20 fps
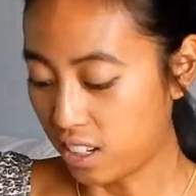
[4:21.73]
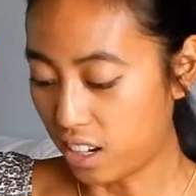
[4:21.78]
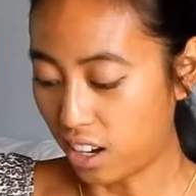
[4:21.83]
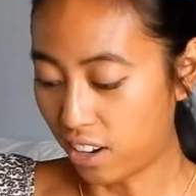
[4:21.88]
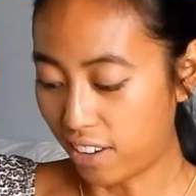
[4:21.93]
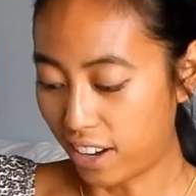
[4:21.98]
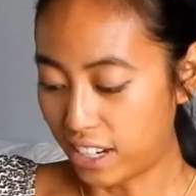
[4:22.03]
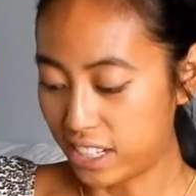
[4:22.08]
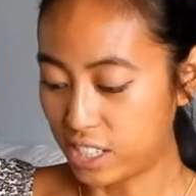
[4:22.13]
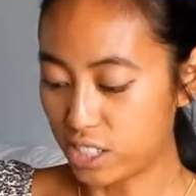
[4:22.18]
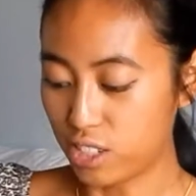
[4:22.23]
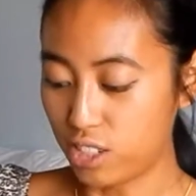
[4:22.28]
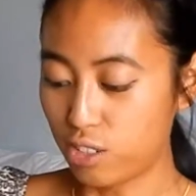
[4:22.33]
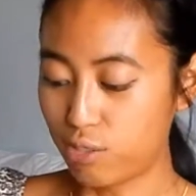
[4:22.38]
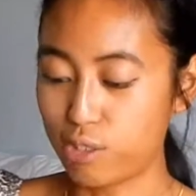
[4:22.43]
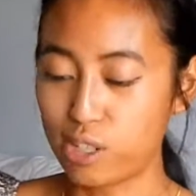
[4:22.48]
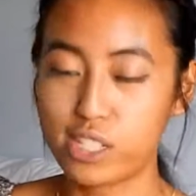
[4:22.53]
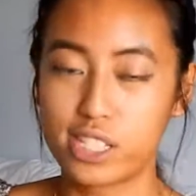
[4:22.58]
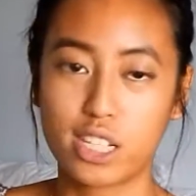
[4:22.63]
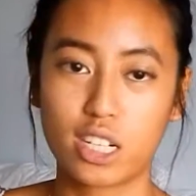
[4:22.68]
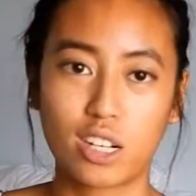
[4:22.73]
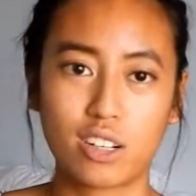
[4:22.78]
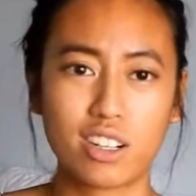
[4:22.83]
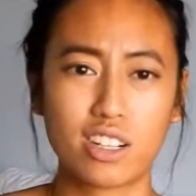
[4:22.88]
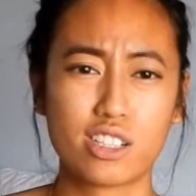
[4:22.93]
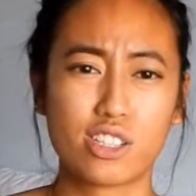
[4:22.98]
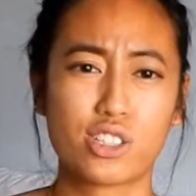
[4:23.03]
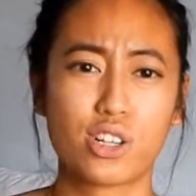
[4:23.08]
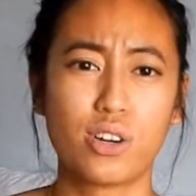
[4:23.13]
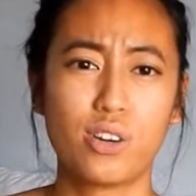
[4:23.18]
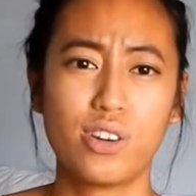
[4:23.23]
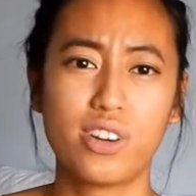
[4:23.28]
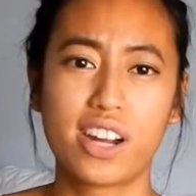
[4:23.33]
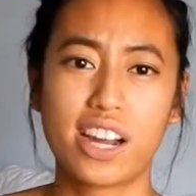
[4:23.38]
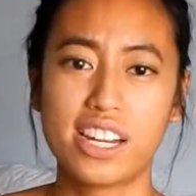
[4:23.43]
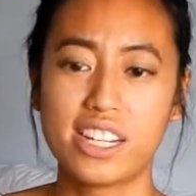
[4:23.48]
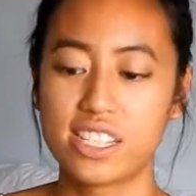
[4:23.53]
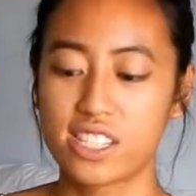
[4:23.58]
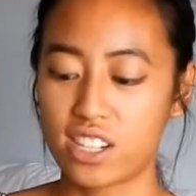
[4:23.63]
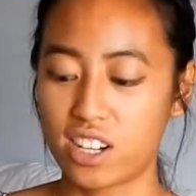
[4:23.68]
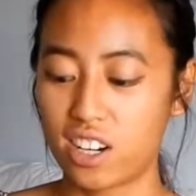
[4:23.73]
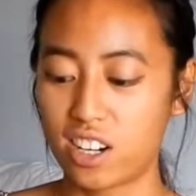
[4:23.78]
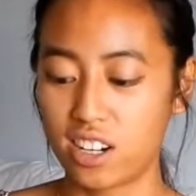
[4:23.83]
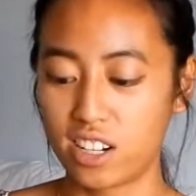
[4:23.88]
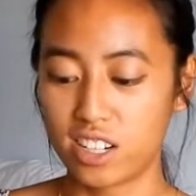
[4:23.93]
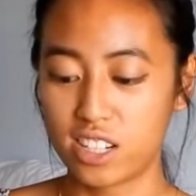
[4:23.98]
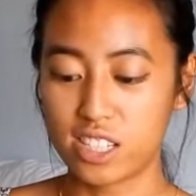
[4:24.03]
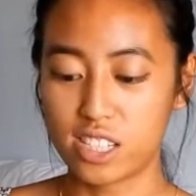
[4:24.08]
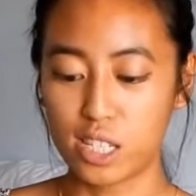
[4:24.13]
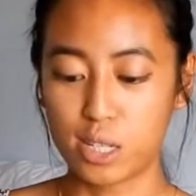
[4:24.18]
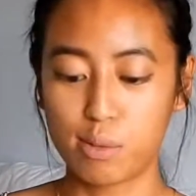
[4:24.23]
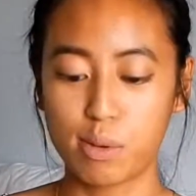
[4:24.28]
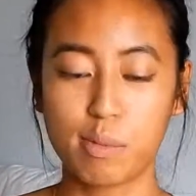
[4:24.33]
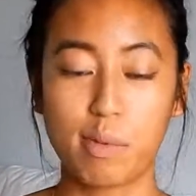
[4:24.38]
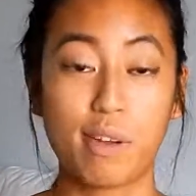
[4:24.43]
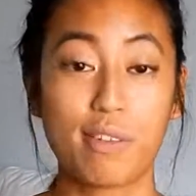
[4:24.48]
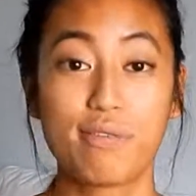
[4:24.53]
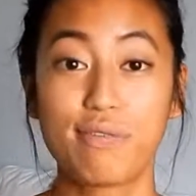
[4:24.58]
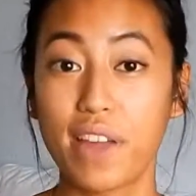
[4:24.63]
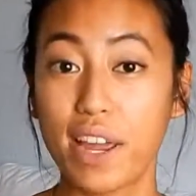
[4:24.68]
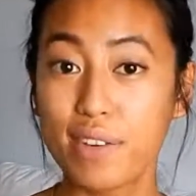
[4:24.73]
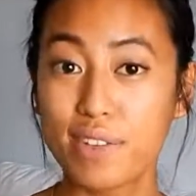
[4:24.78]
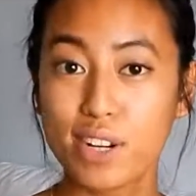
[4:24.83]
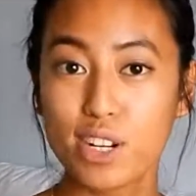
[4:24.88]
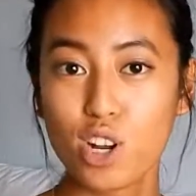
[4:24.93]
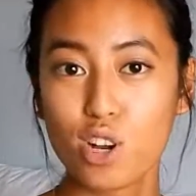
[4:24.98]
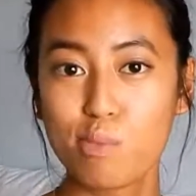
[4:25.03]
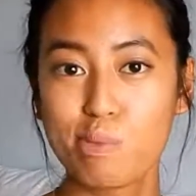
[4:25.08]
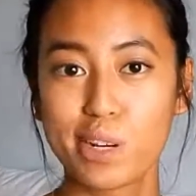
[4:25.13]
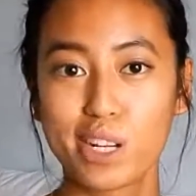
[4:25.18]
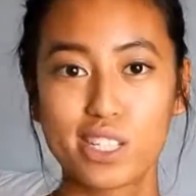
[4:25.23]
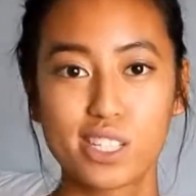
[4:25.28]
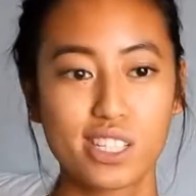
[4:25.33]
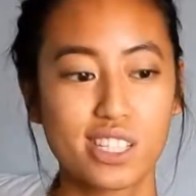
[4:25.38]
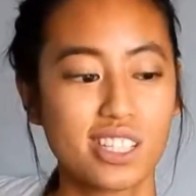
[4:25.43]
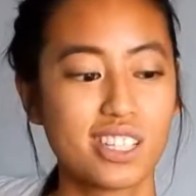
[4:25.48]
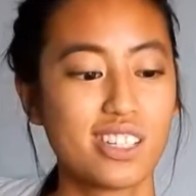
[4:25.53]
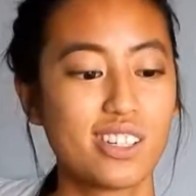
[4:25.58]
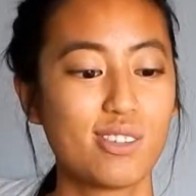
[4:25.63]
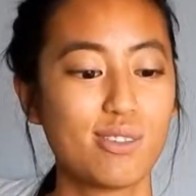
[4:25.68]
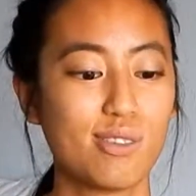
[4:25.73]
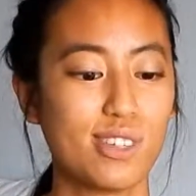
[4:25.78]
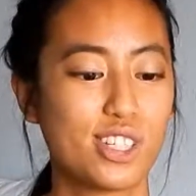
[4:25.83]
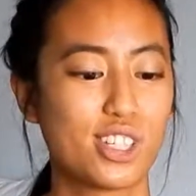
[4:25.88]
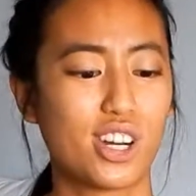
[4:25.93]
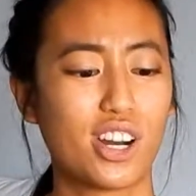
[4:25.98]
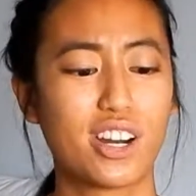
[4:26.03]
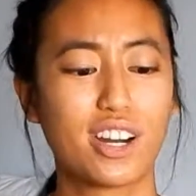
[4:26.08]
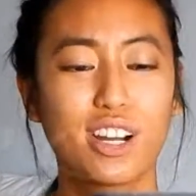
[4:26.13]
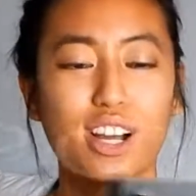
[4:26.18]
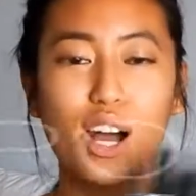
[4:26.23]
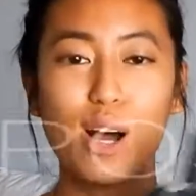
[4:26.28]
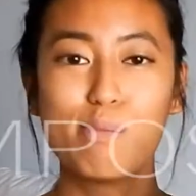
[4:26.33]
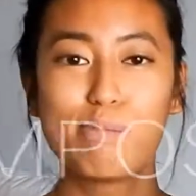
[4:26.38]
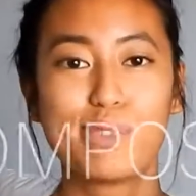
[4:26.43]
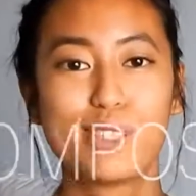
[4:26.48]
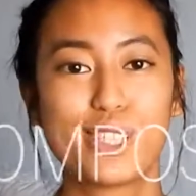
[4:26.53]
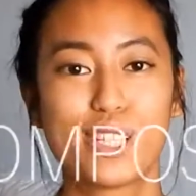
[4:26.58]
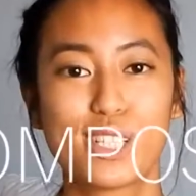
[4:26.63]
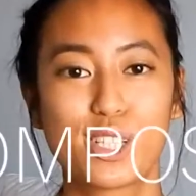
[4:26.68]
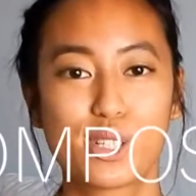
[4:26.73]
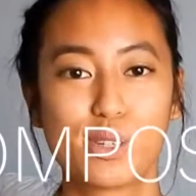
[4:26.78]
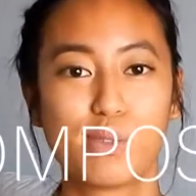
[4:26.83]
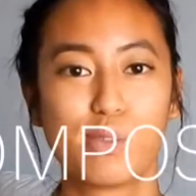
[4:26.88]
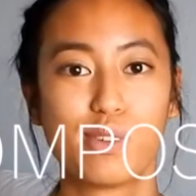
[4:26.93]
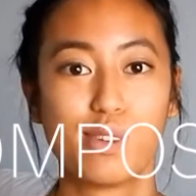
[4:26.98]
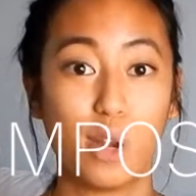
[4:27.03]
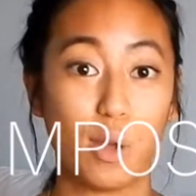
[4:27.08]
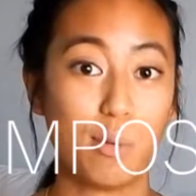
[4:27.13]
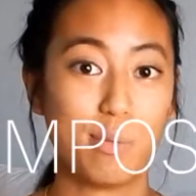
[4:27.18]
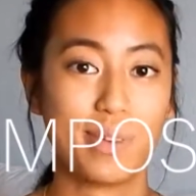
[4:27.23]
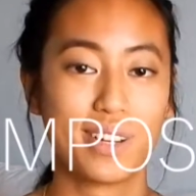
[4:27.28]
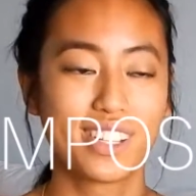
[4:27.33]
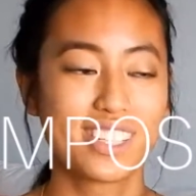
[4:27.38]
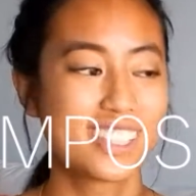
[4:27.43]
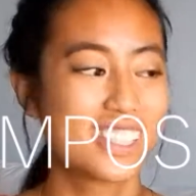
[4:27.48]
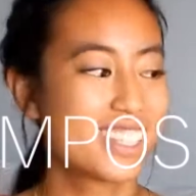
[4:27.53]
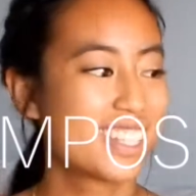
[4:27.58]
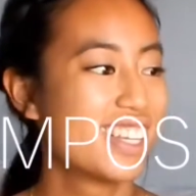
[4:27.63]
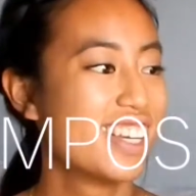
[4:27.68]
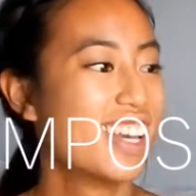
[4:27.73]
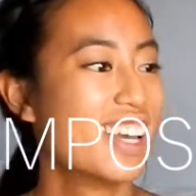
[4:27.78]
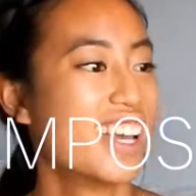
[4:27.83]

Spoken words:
Alright, so the first thing I'm going to show you guys are some of my favorite notebooks, which are composition notebooks.